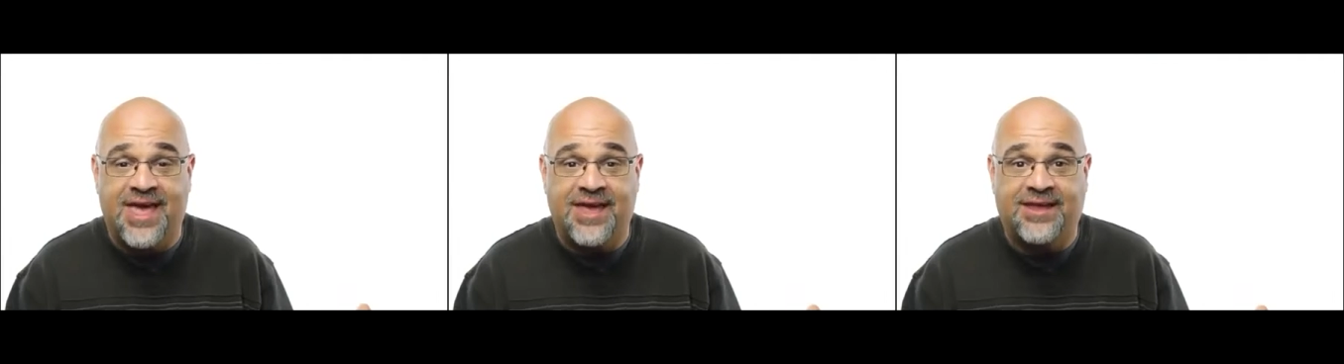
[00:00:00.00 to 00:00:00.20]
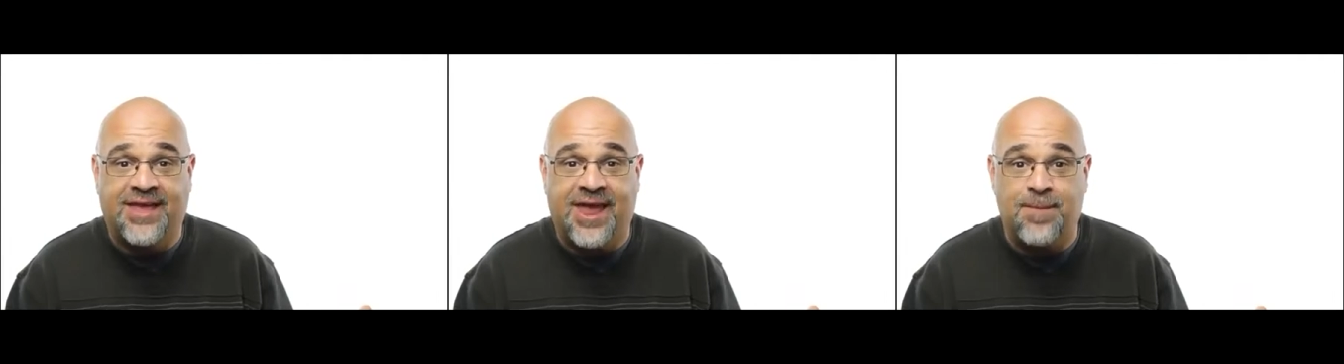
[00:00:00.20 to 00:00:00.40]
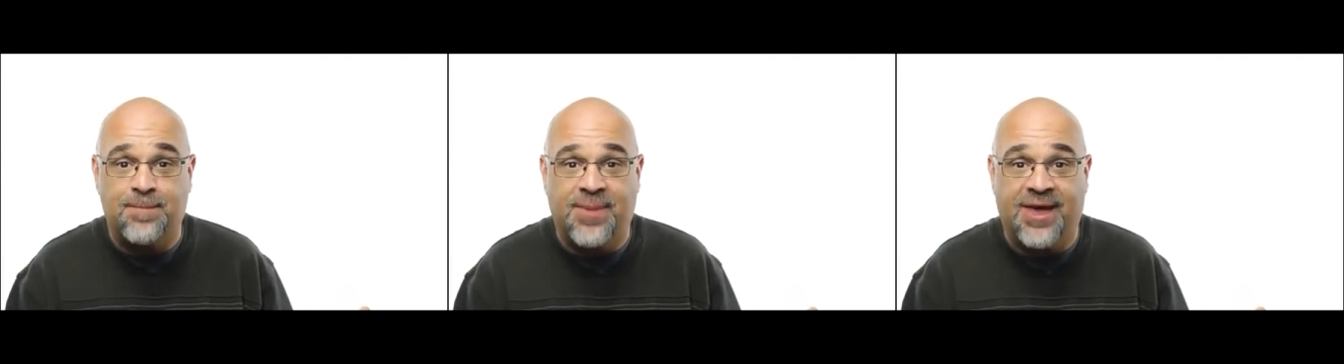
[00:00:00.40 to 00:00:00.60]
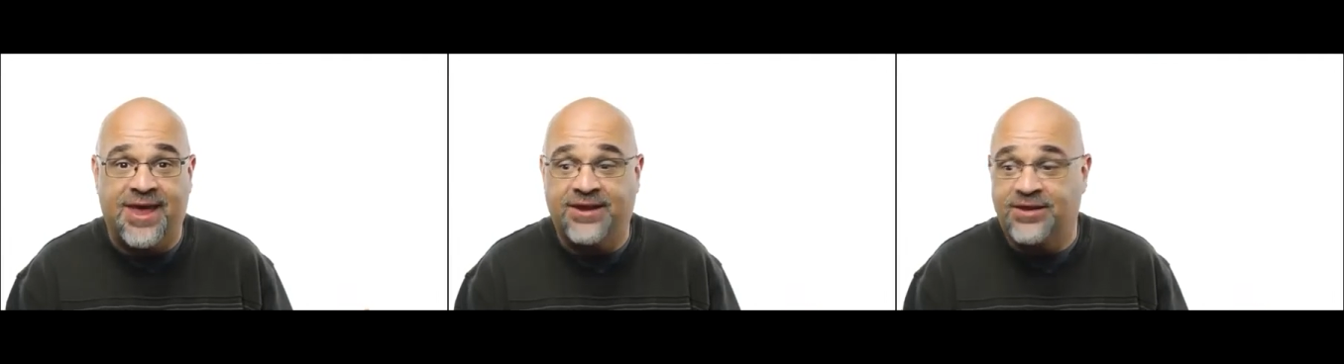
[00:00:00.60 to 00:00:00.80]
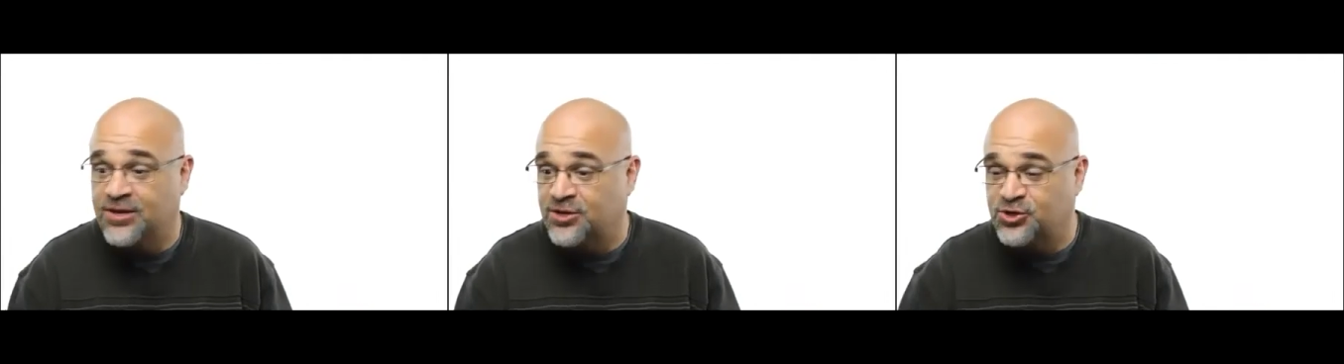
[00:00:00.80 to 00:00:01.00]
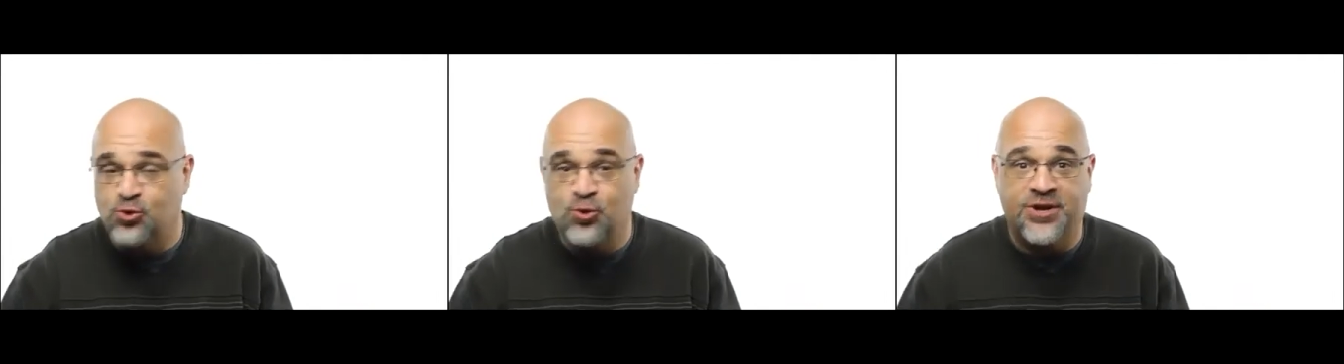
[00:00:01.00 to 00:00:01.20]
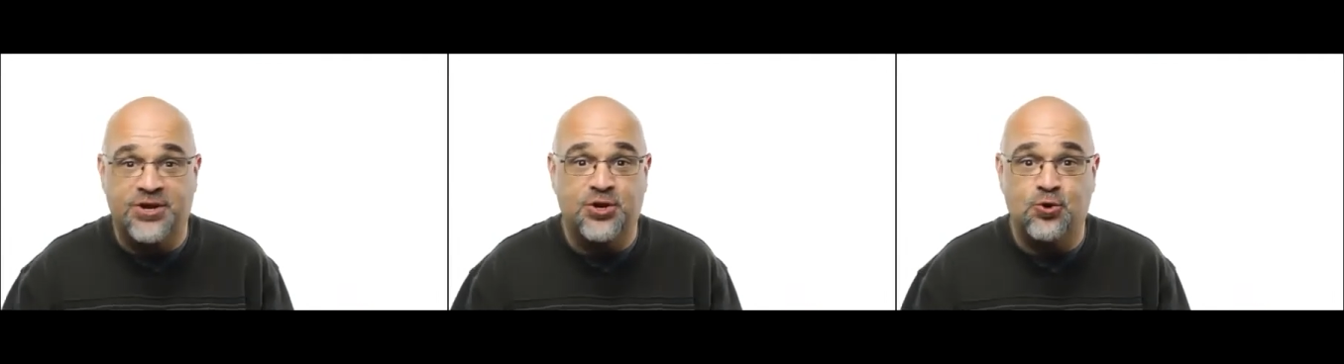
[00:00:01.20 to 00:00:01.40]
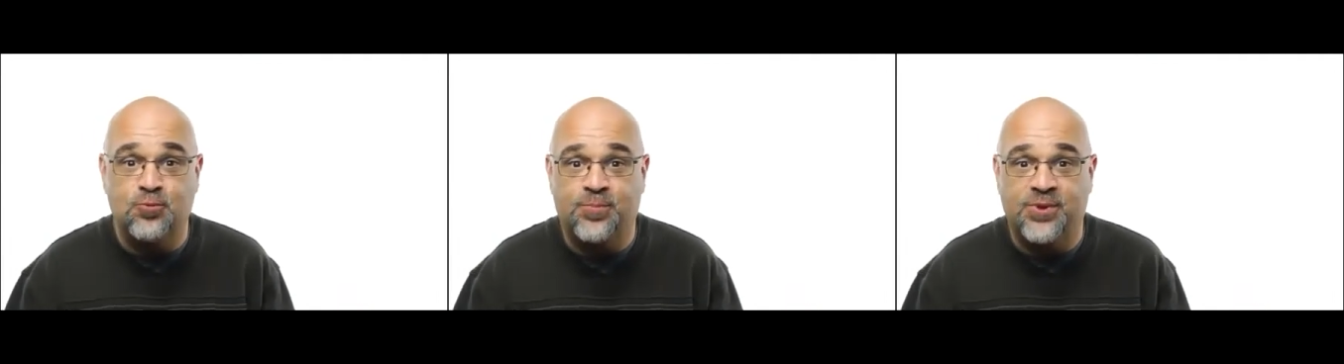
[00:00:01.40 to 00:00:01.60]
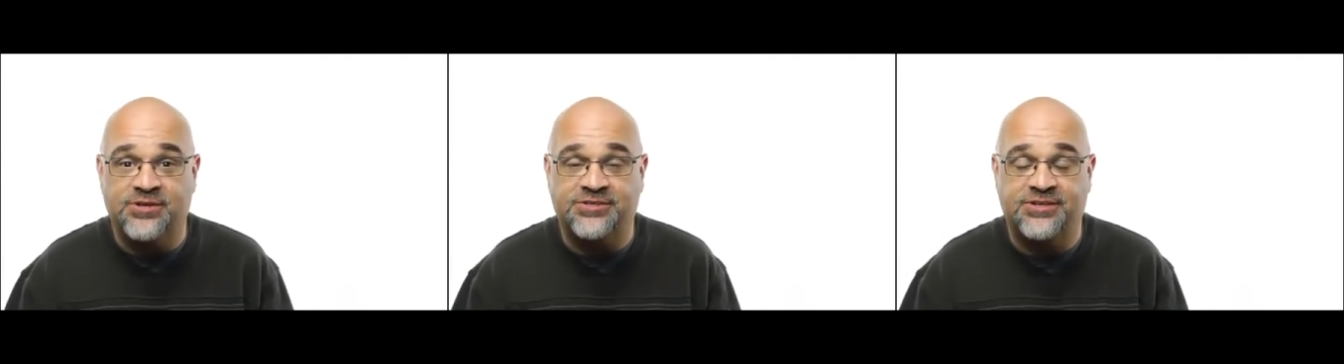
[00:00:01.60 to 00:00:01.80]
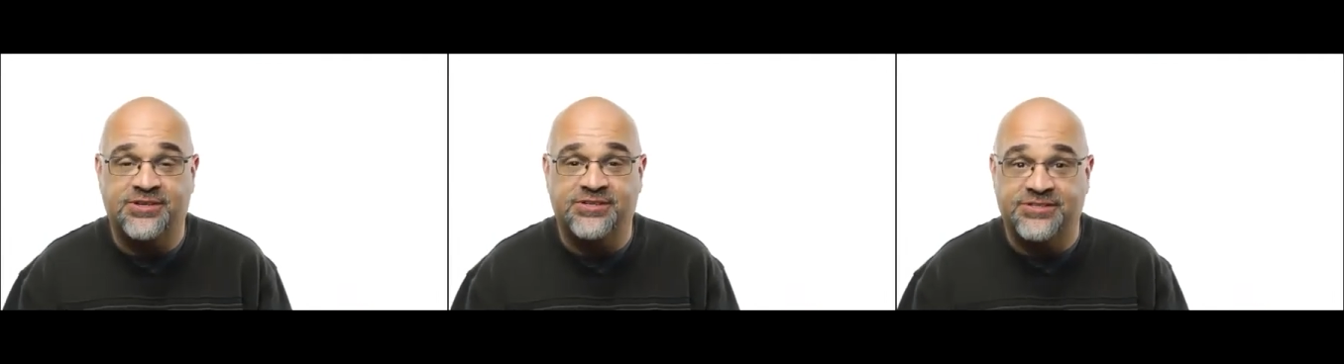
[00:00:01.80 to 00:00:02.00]
that campaign to a new
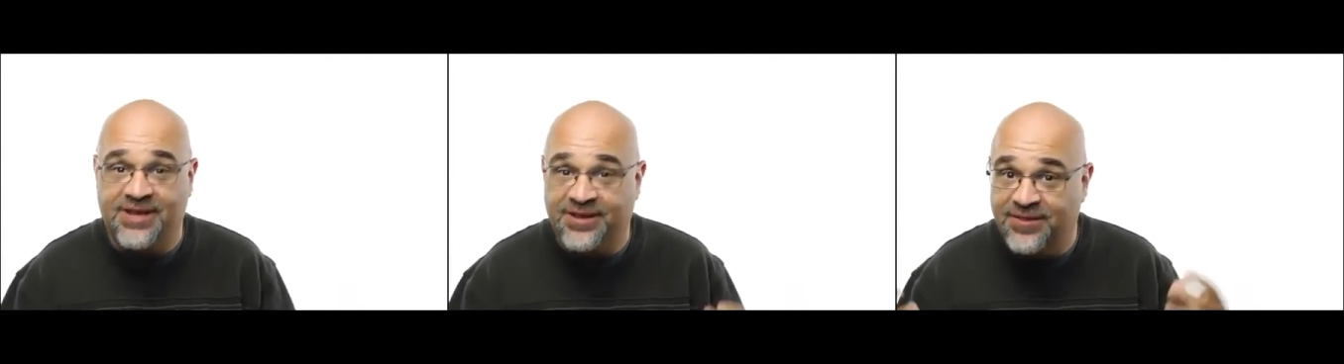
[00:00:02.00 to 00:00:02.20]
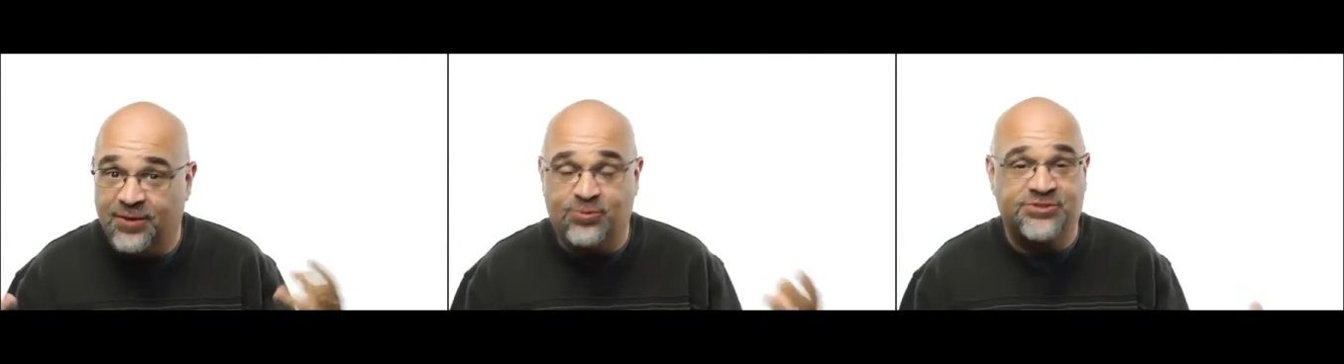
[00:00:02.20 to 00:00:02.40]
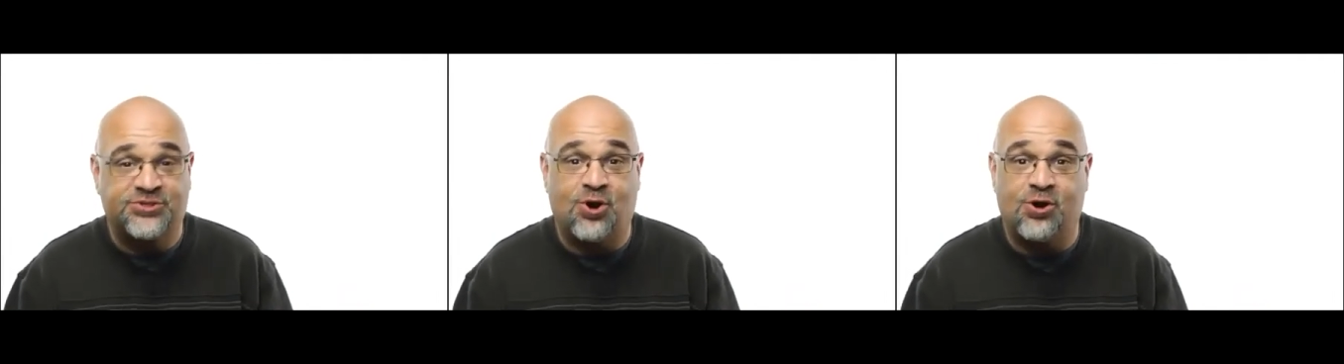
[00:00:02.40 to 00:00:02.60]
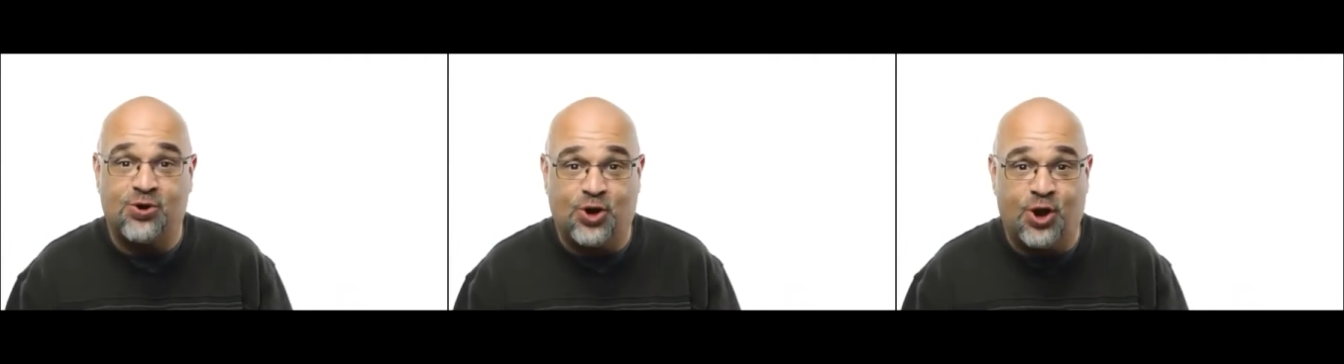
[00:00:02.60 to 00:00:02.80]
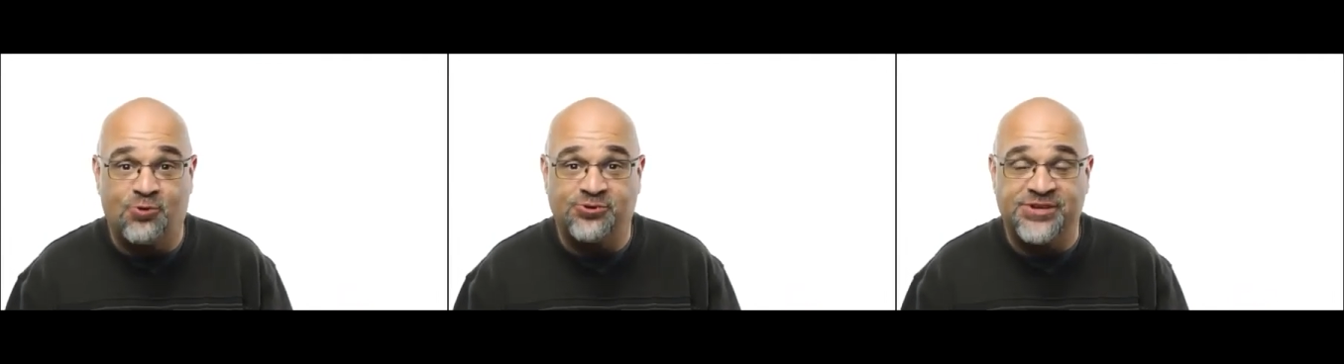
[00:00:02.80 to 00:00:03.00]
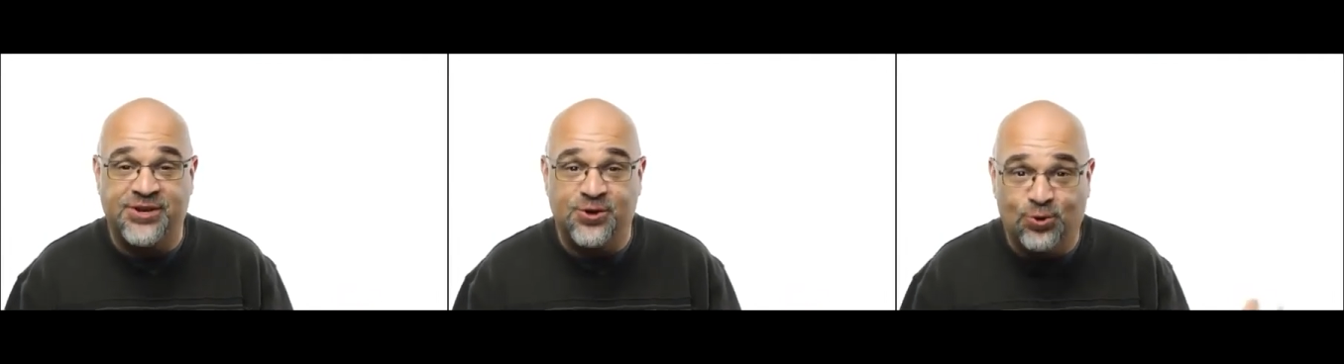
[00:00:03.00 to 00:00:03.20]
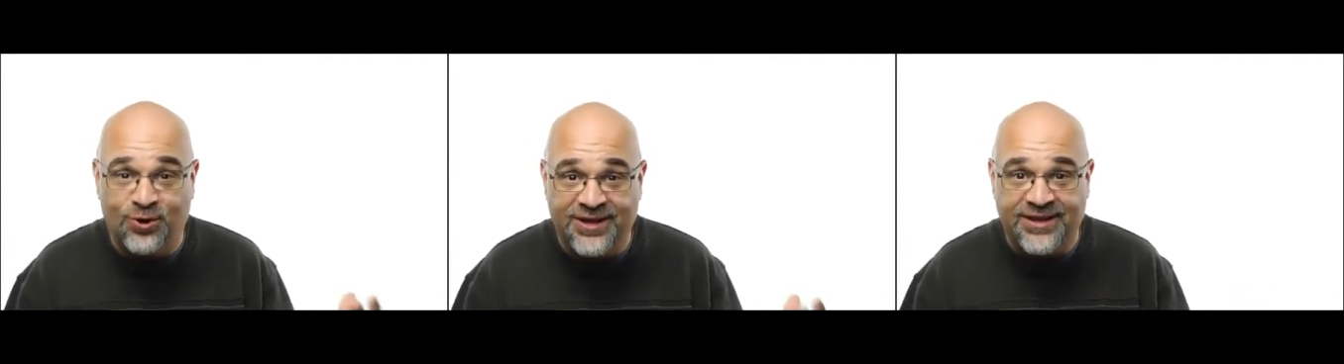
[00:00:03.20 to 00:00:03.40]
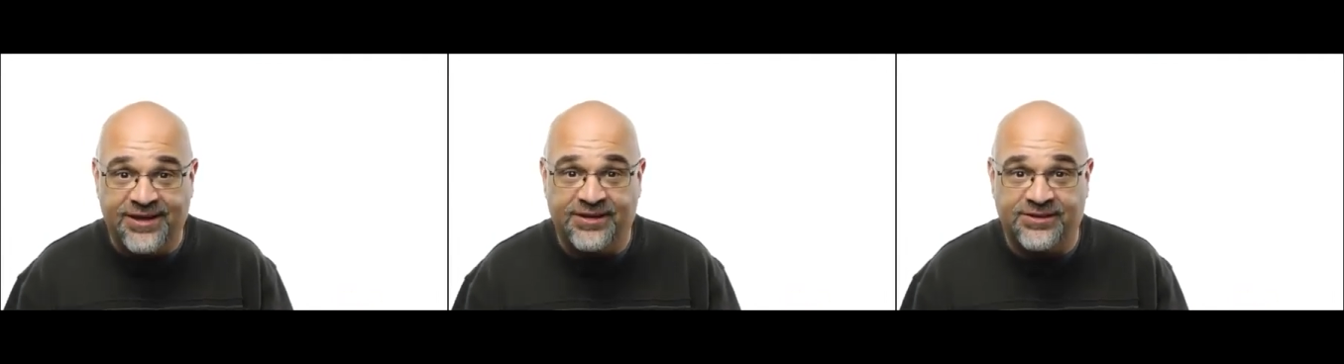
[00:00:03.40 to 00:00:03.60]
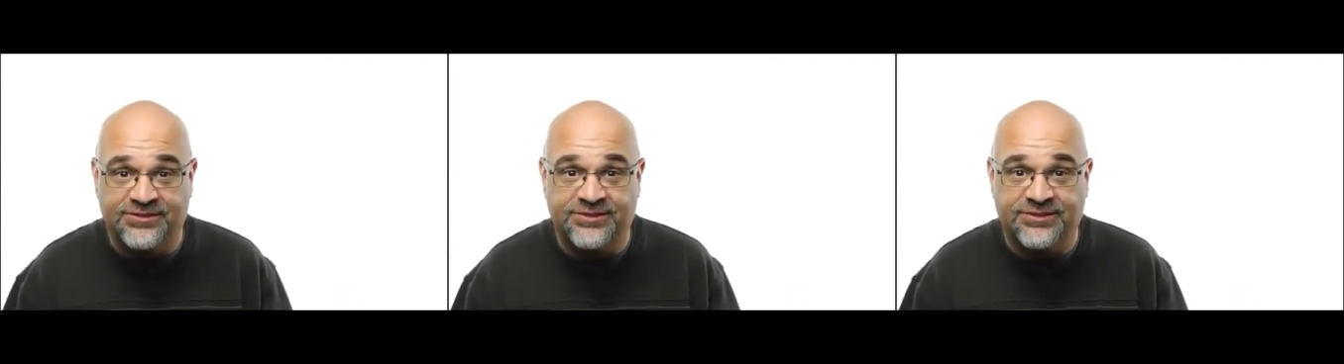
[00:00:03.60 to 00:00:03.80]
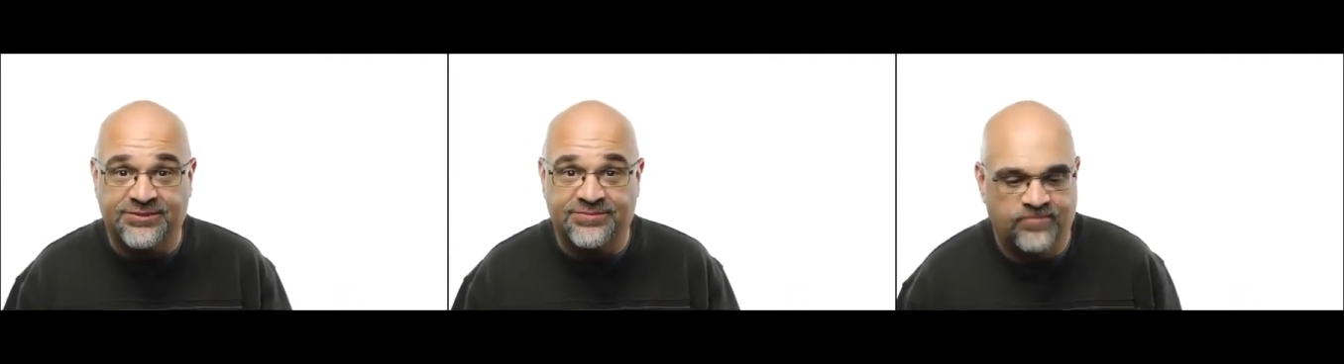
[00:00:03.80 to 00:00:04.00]
business that will start closing your leads.